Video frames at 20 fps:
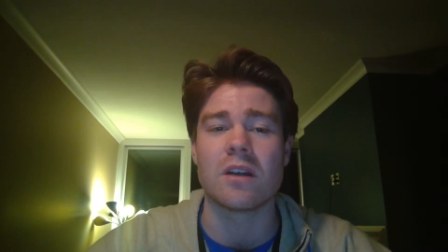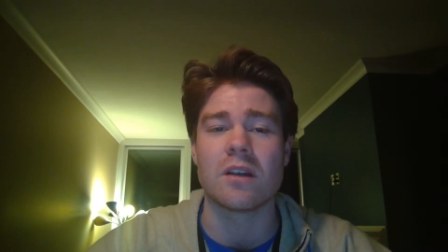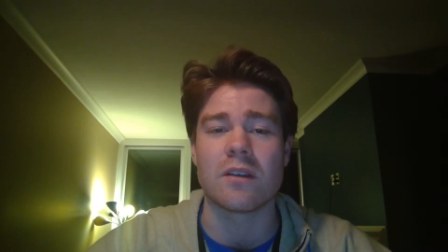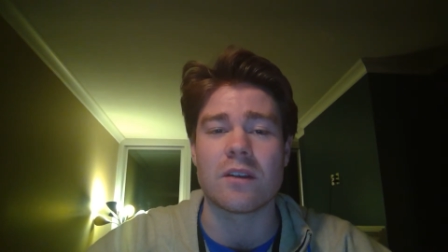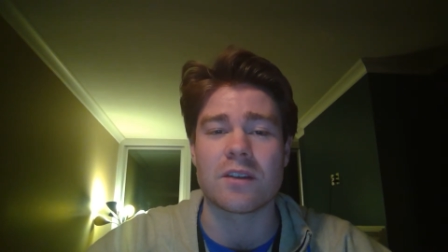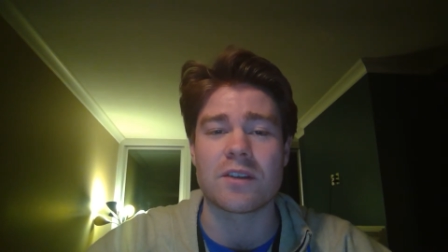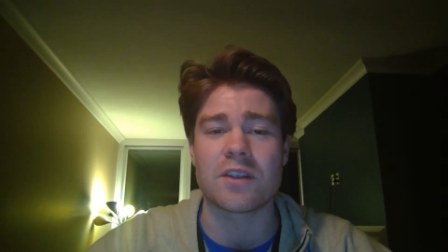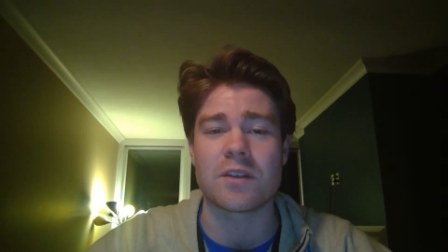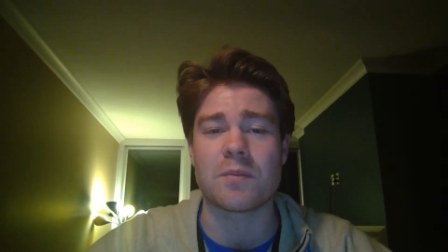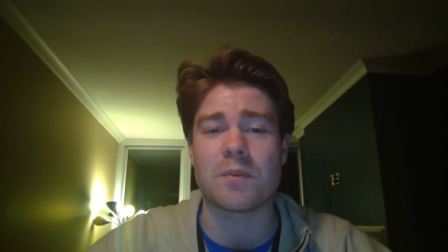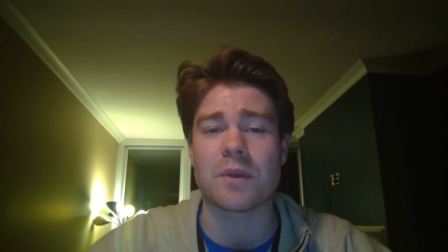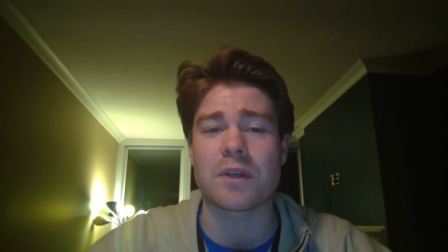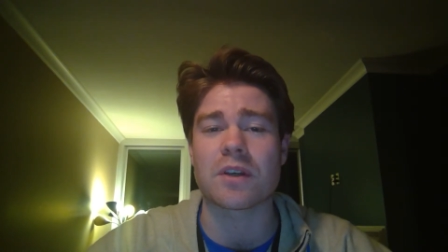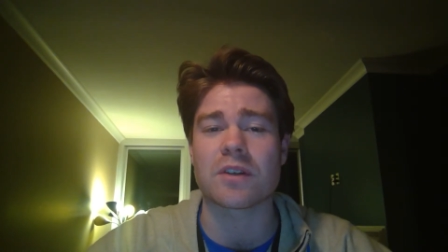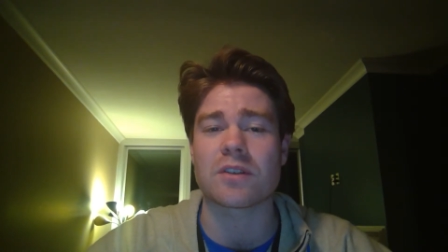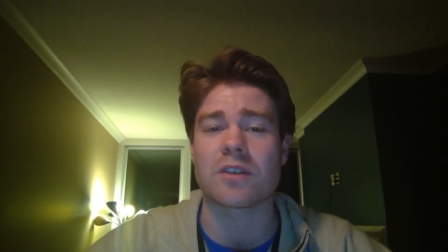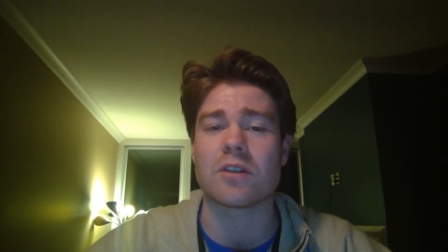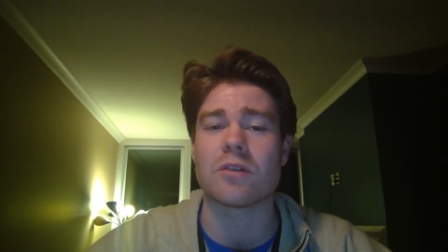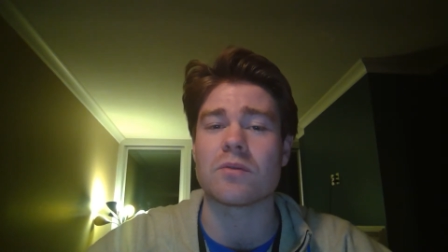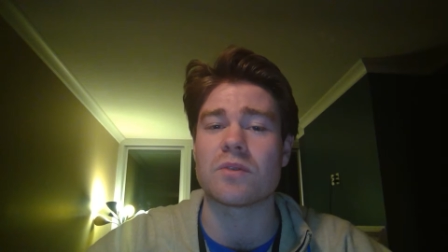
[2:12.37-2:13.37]
This is
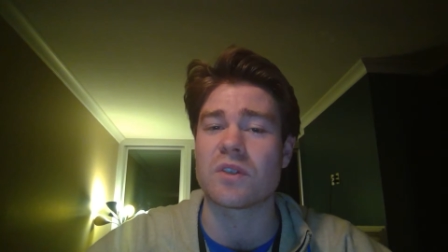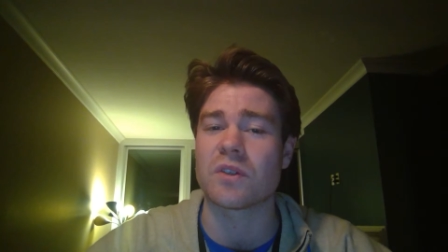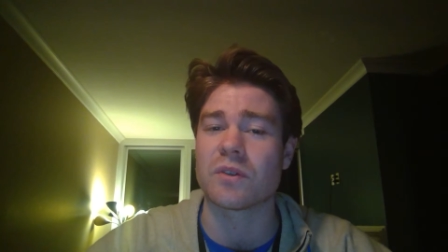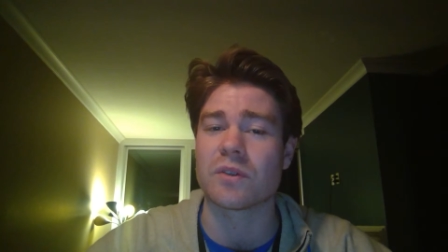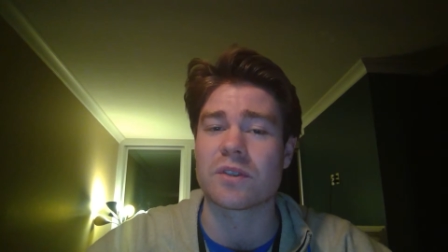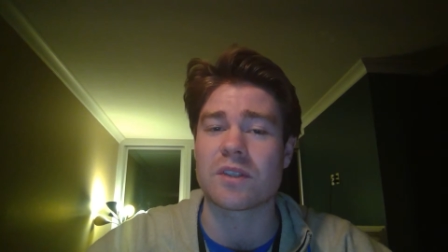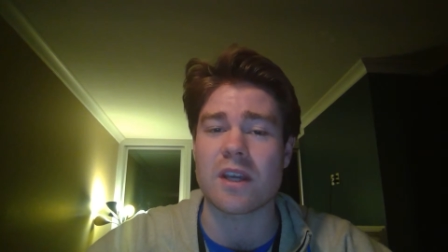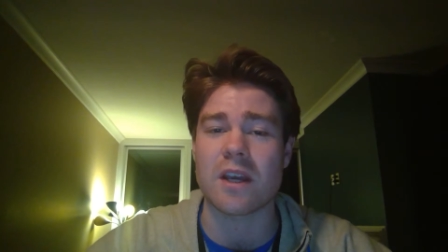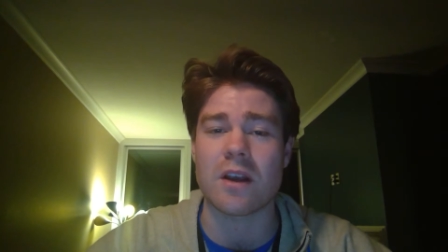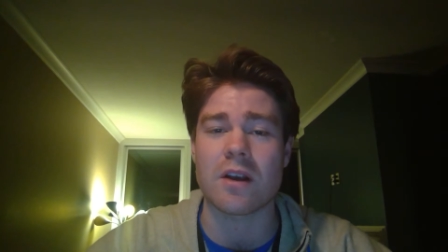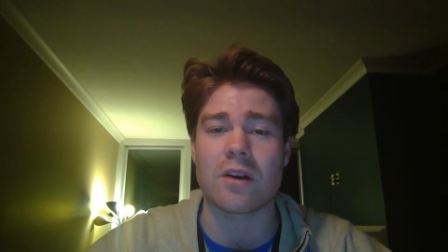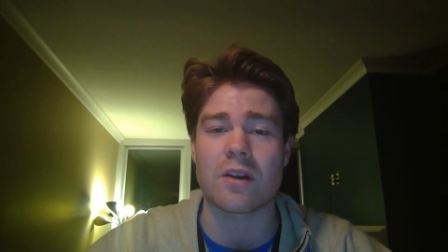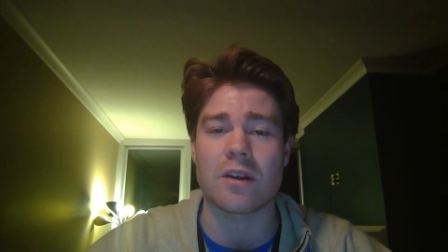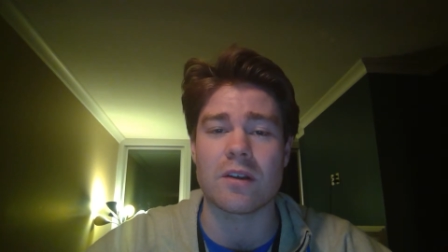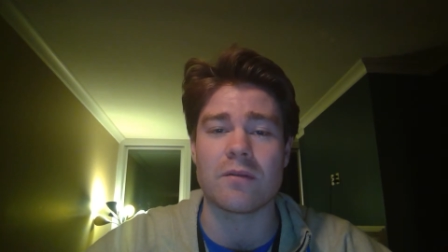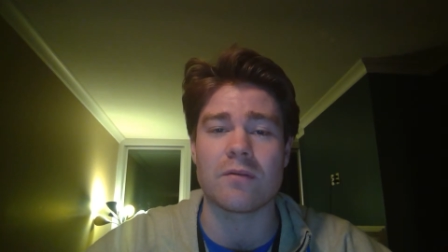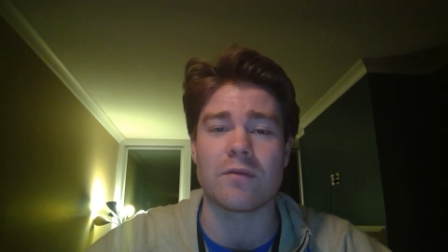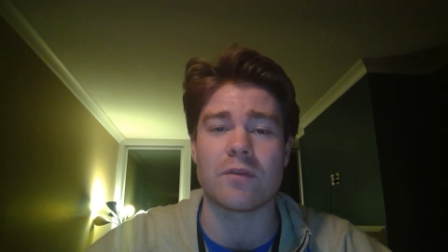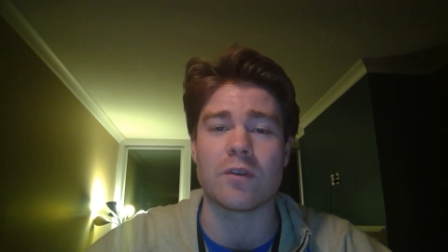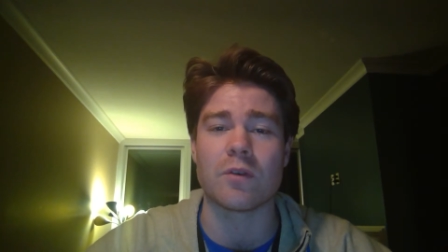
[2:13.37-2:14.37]
because a
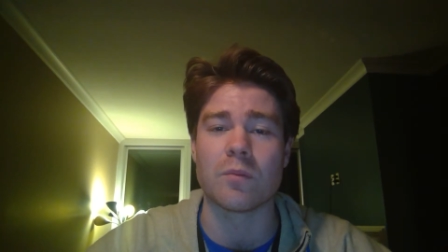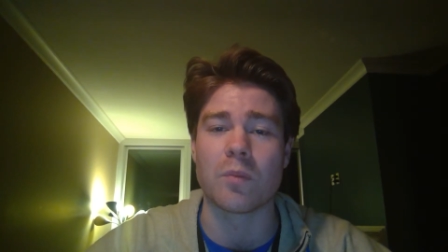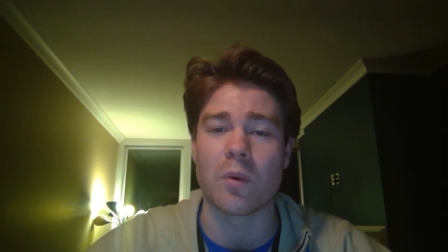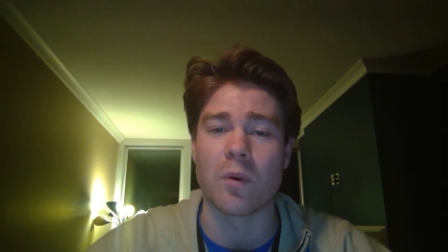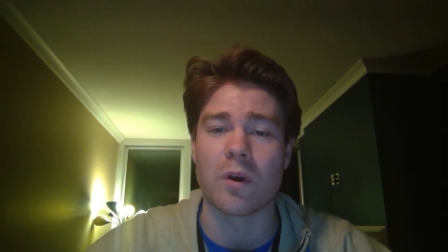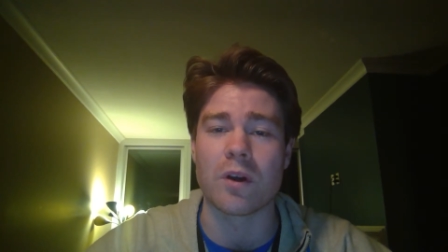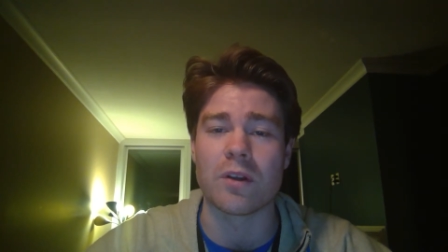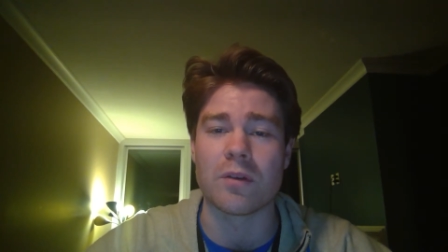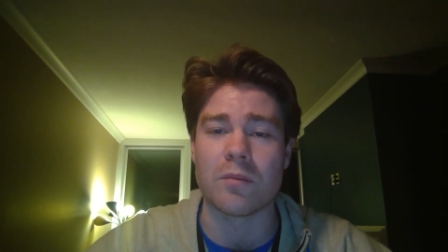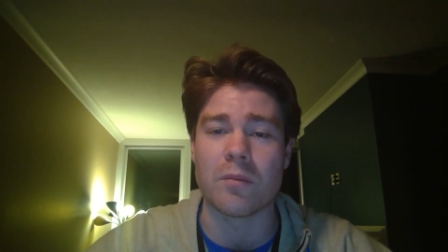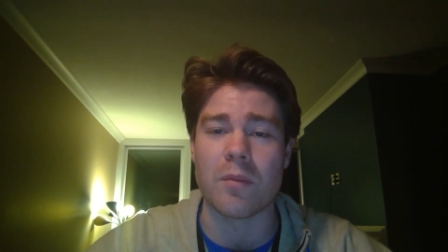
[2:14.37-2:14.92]
utilitarian viewpoint